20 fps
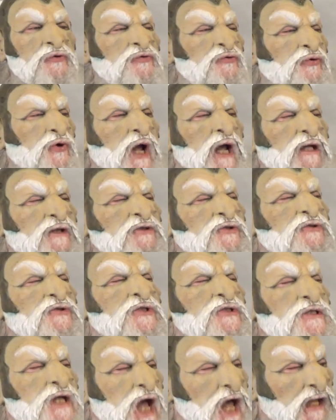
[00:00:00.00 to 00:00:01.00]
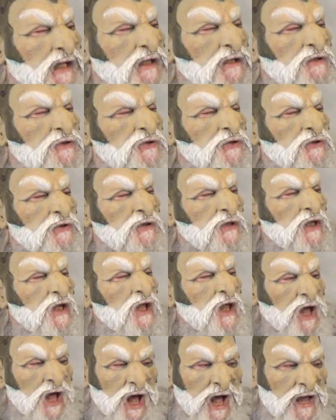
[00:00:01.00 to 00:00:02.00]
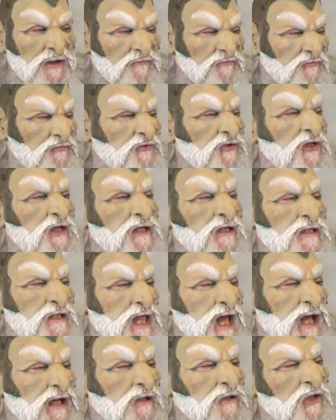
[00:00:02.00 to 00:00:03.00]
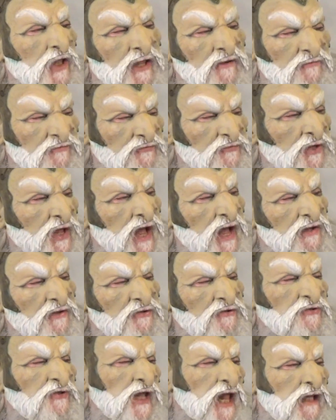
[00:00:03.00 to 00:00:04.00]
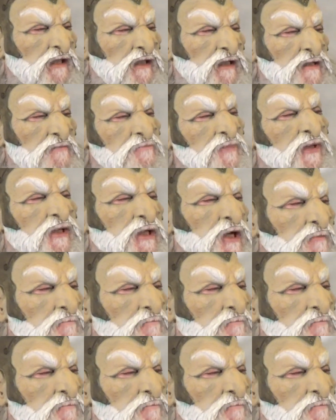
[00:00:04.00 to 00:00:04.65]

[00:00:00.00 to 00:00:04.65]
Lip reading: try to deny it. I've seen that life-size Sally pin-up